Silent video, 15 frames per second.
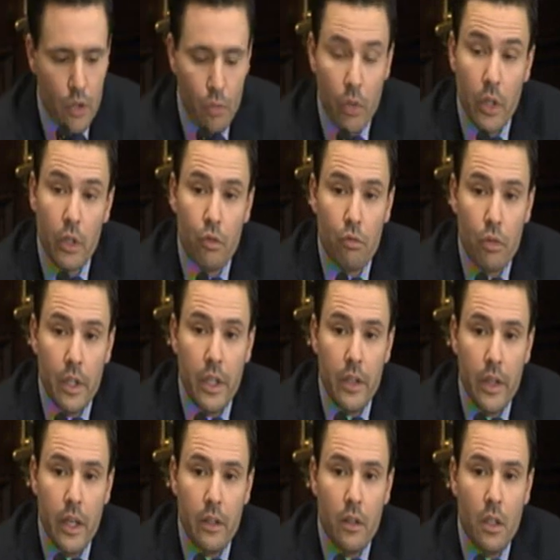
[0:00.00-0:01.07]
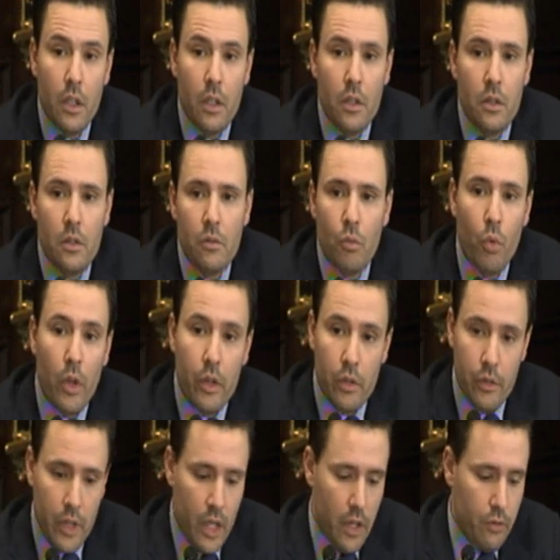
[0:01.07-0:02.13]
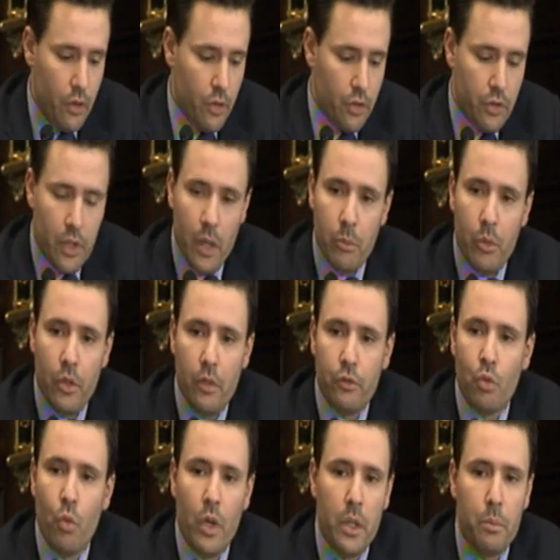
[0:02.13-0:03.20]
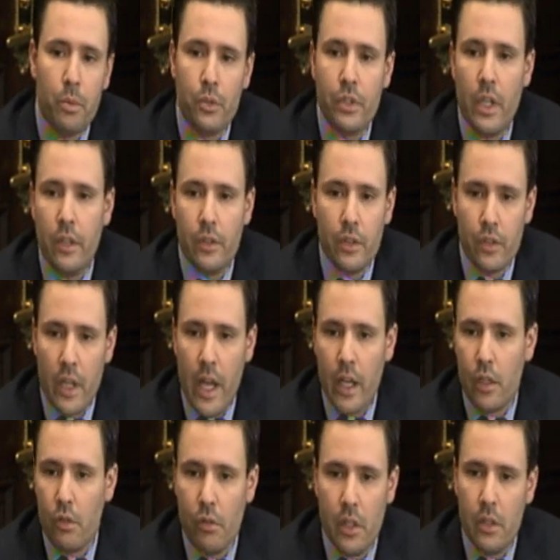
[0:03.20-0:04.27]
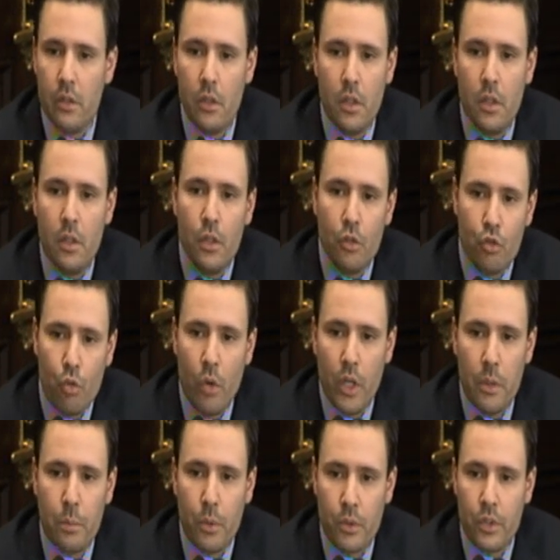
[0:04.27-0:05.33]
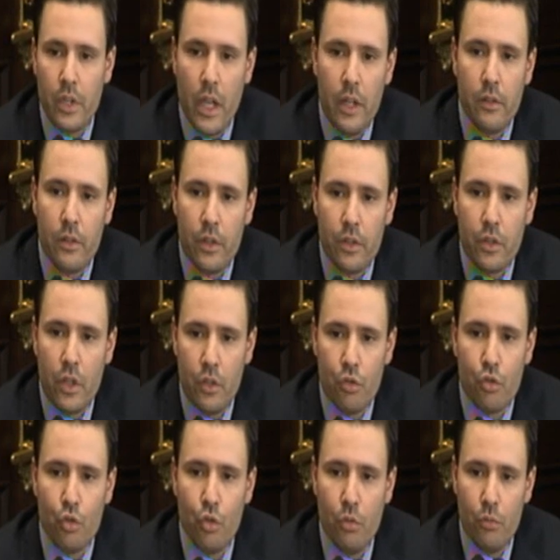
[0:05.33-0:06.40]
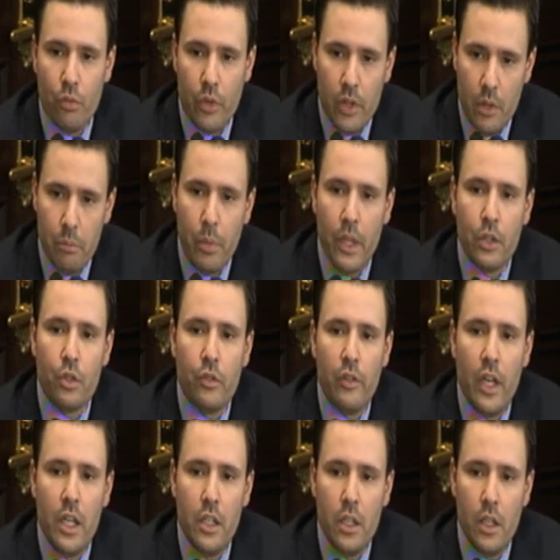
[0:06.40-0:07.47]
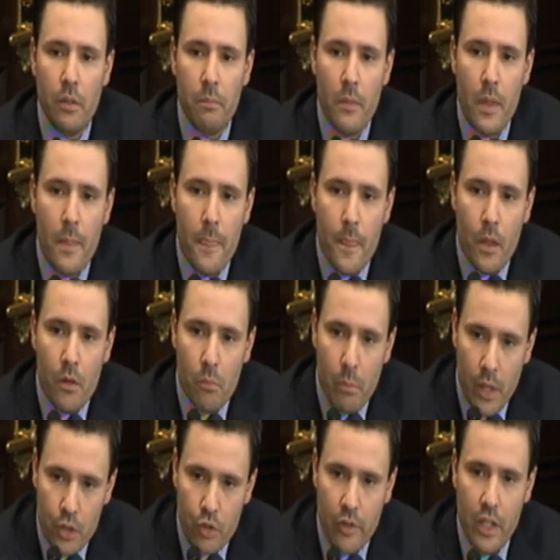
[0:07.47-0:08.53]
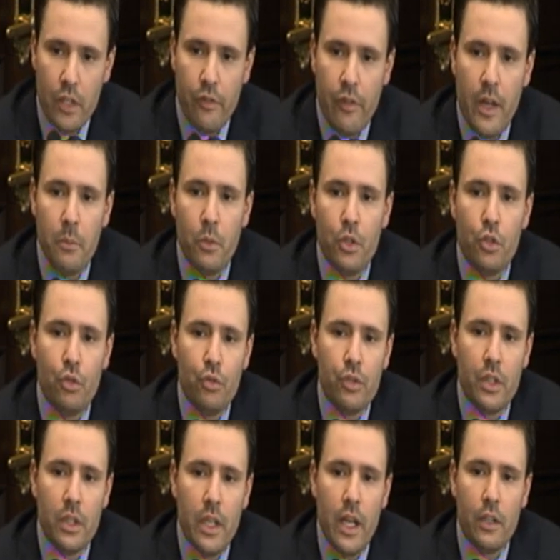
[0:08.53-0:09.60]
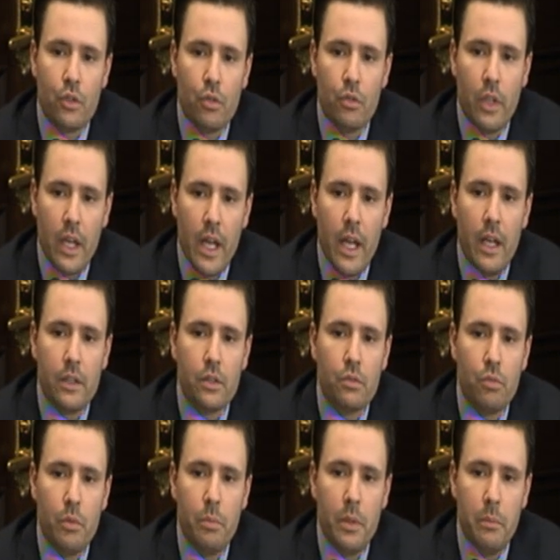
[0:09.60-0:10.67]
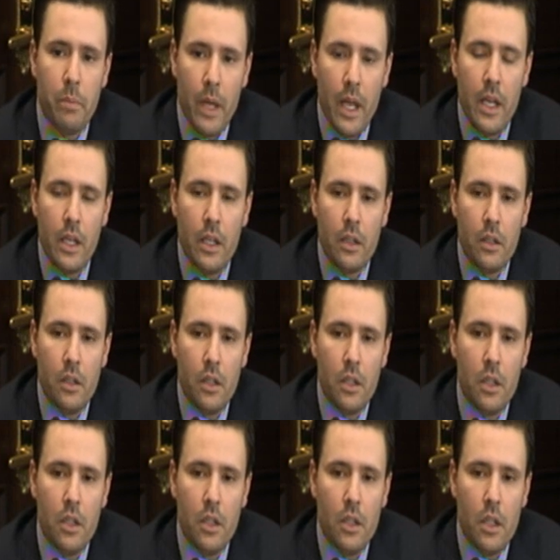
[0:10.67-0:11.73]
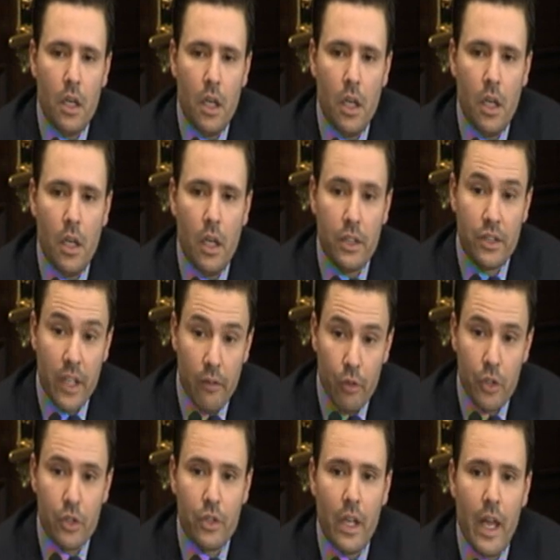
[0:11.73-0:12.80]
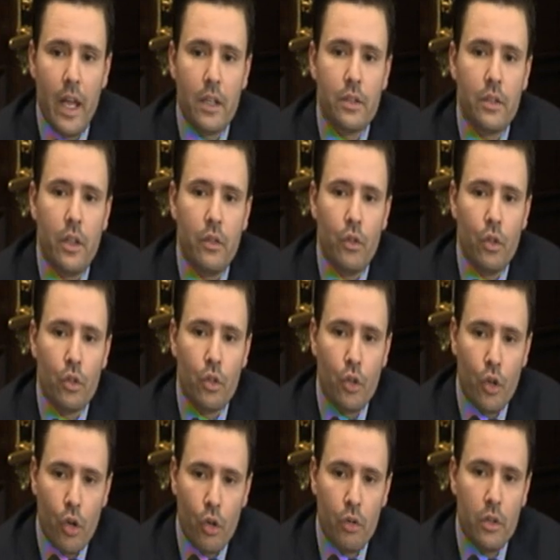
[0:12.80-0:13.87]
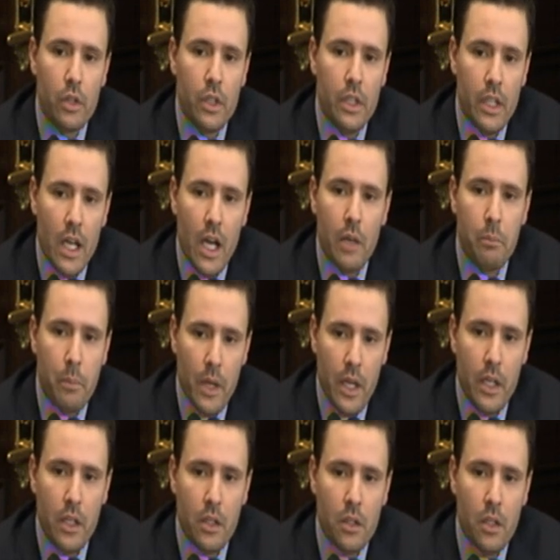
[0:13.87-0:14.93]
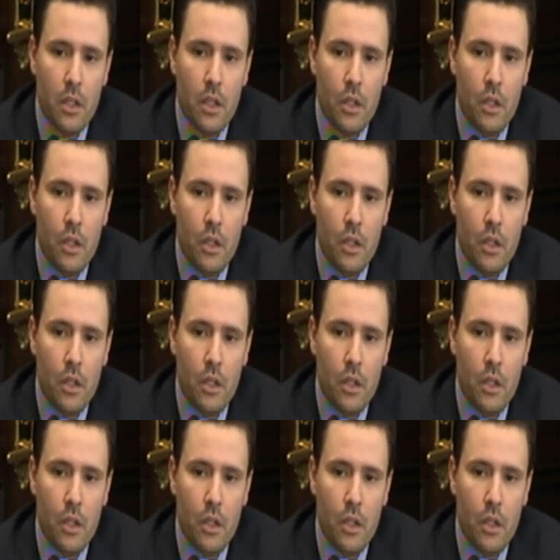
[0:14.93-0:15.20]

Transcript: you would agree that whether the governor's number of 20% is accurate, 20% is consumed within Pennsylvania. Pennsylvania families using natural gas would be paying uh, a severance tax that they're currently not paying,